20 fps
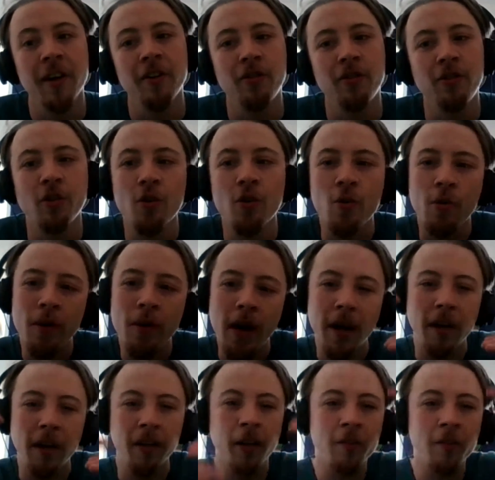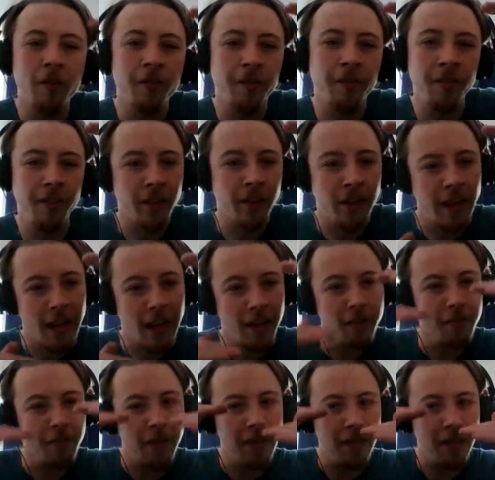So I love the kind
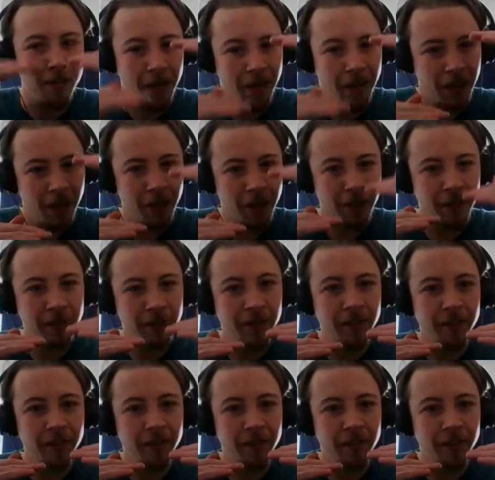of meet in the middle,